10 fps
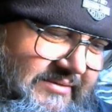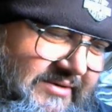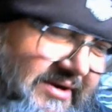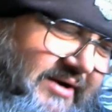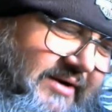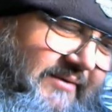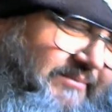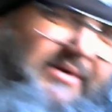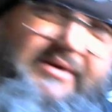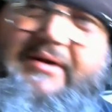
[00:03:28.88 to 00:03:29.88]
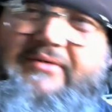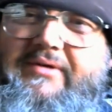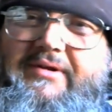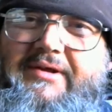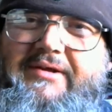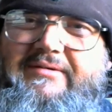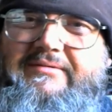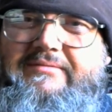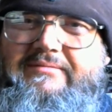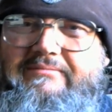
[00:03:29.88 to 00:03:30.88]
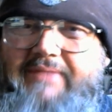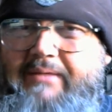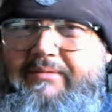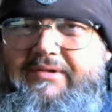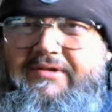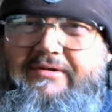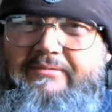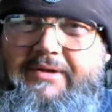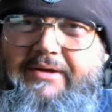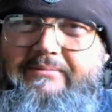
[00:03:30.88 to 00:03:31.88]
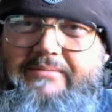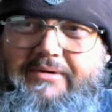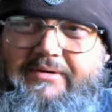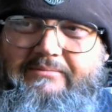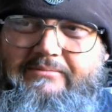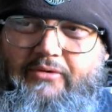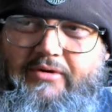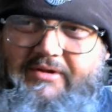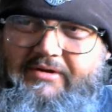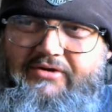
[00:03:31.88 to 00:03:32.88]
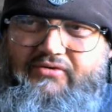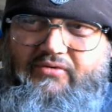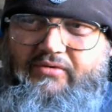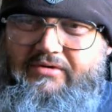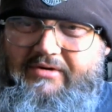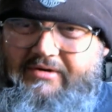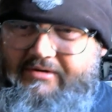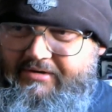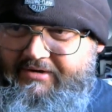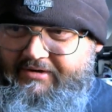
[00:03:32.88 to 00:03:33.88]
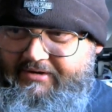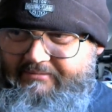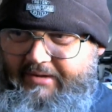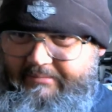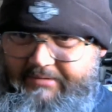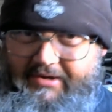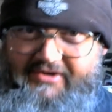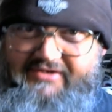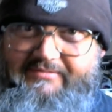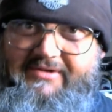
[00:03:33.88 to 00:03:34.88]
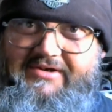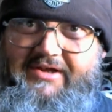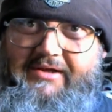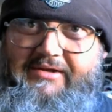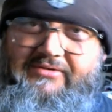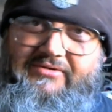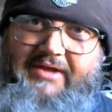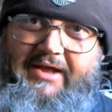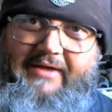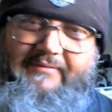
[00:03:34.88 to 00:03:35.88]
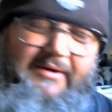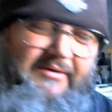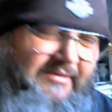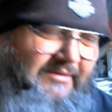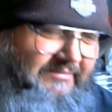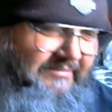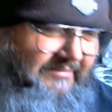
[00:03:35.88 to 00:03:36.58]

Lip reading: Kind of, but not really. Maybe a little bit, but more than usual, or maybe not as much as I usually have. I don't know.